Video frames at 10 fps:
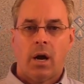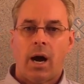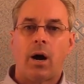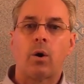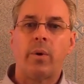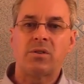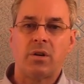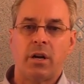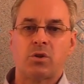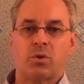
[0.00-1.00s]
Our
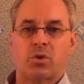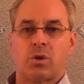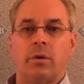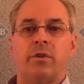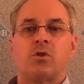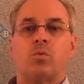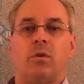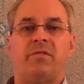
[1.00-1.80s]
residential service will